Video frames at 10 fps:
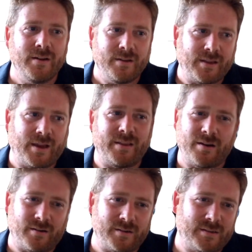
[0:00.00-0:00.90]
then they're
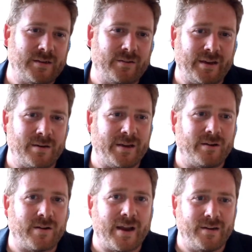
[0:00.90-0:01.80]
not necessarily going to be a
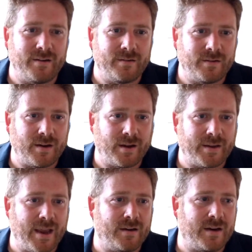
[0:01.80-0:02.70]
great
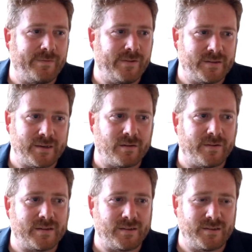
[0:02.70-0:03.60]
candidate for your Center of
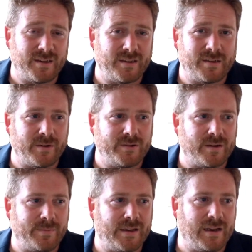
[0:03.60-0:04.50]
Excellence. You need someone who's
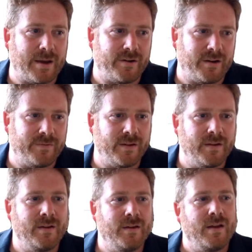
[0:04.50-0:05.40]
going to be collaborative.
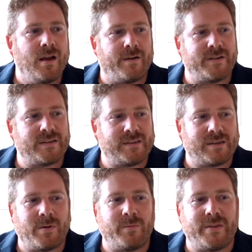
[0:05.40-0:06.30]
Obviously
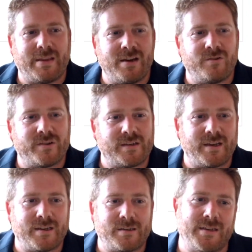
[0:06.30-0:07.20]
someone with interest and
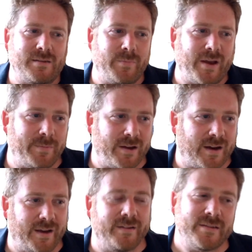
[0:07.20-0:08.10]
expertise in Power
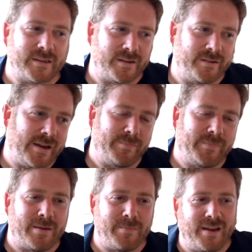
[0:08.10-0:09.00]
BI. So yep,
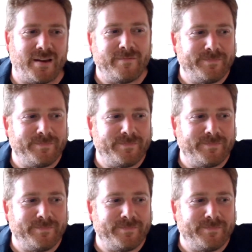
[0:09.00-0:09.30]
get me in.